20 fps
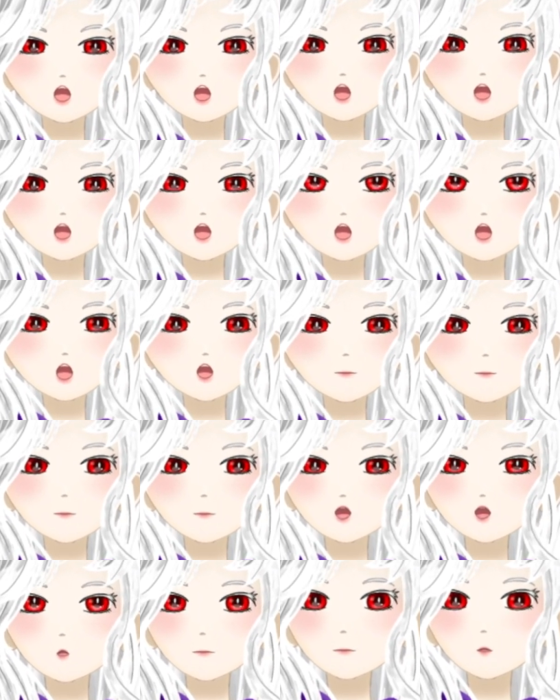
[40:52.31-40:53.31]

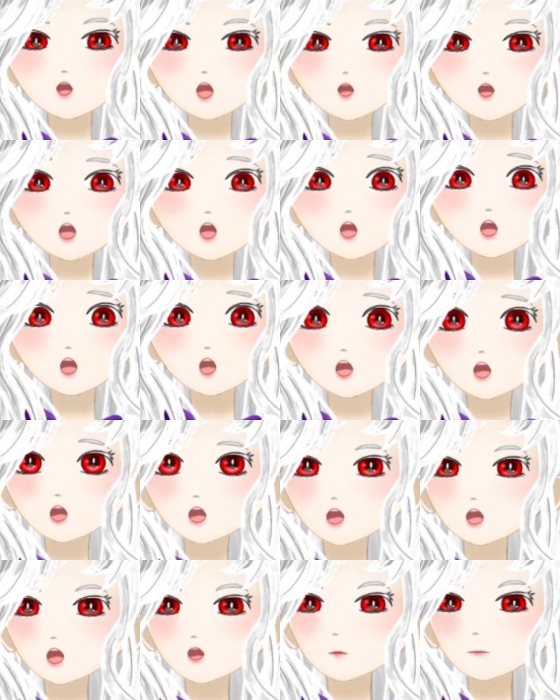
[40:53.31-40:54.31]
what you usually do